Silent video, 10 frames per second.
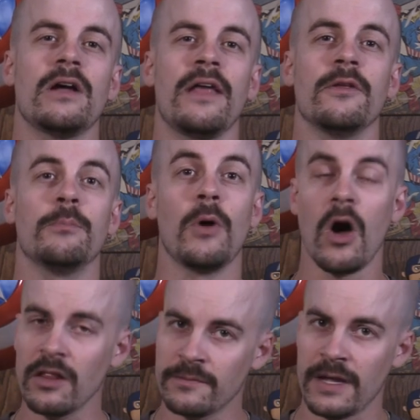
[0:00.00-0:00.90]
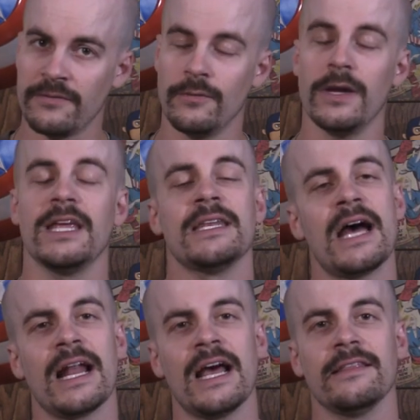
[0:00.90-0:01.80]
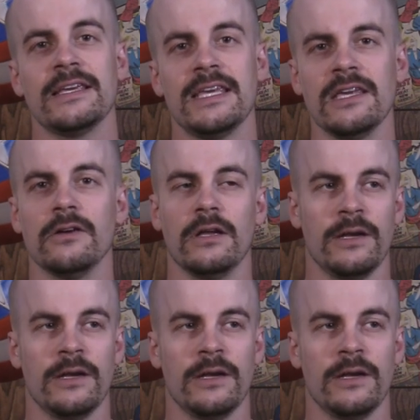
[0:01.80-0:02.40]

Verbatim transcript: on the ball of my foot and not on the heel.